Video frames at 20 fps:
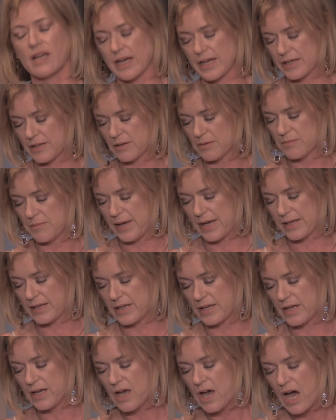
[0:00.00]
like
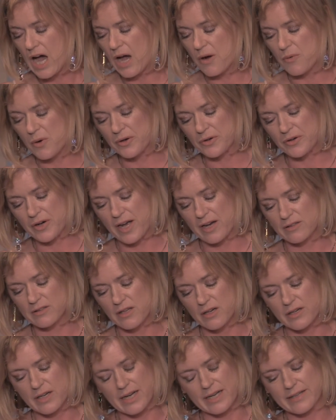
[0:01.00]
Maggie. I wonder how
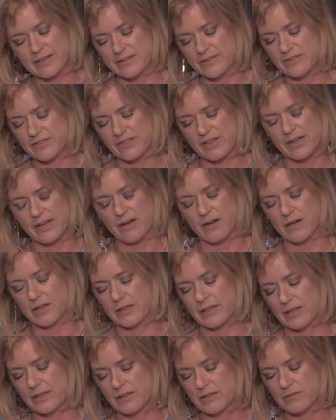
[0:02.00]
long I can stay
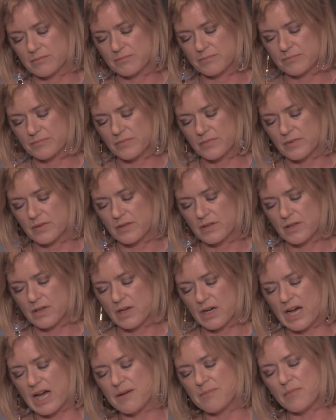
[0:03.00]
on it.
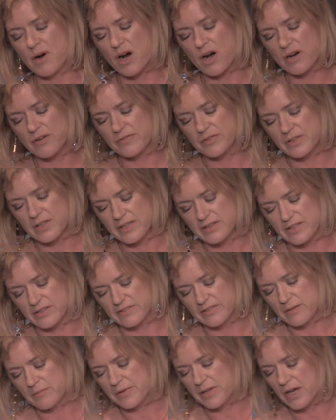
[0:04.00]
I marvel at the
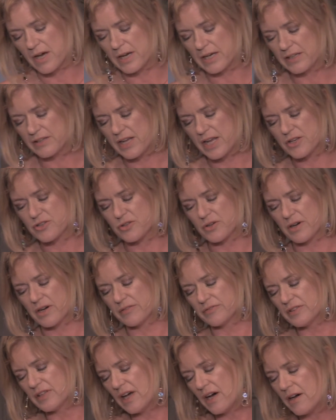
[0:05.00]
symbiotic nature
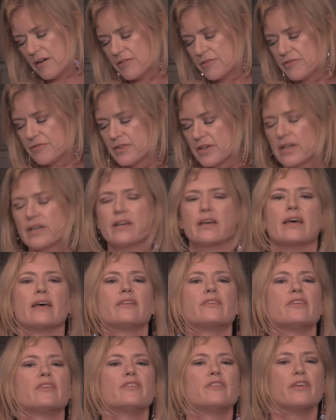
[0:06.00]
of love
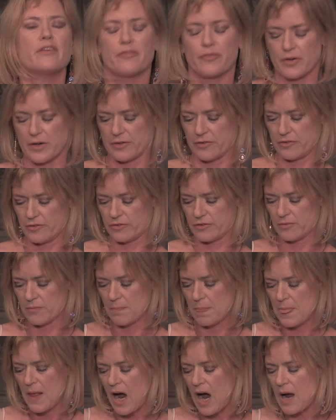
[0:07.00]
and indifference.
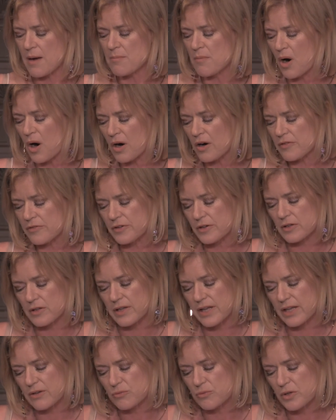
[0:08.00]
I
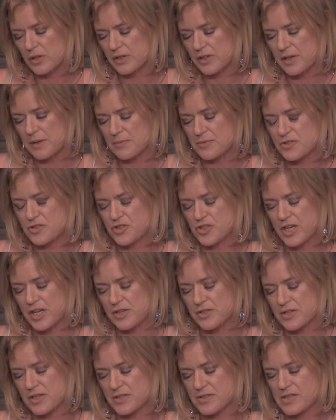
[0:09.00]
marvel at Williams'
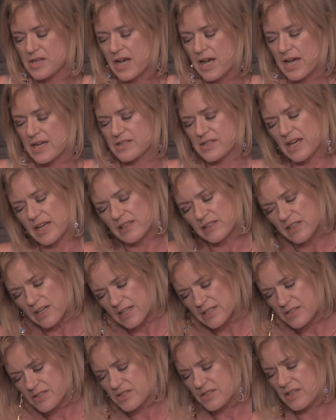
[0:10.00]
genius as I
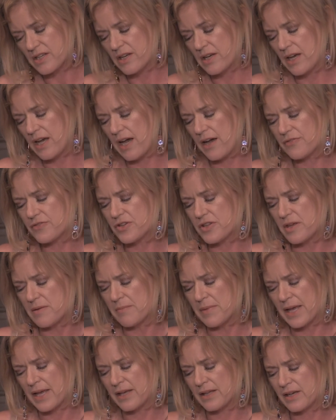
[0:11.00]
lust after
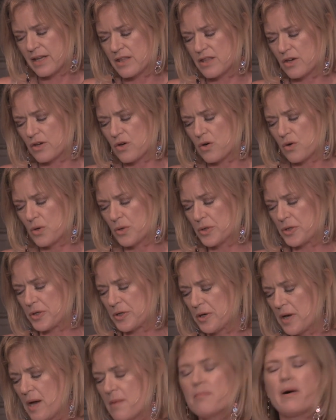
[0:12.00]
the man in the
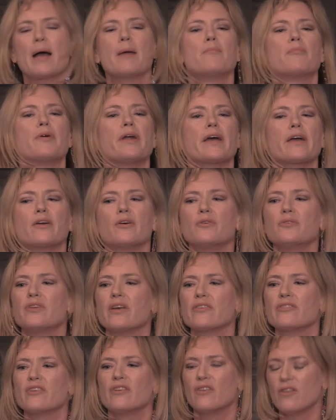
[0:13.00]
corner, my brick who
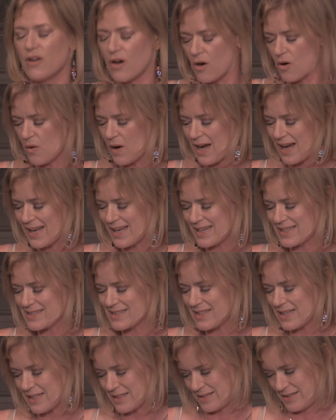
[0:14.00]
doesn't know I
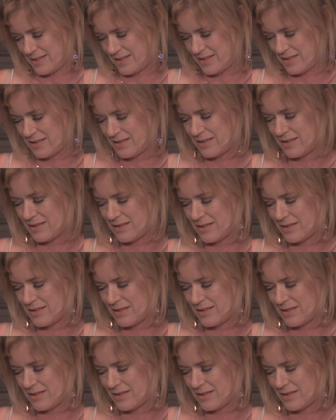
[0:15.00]
exist.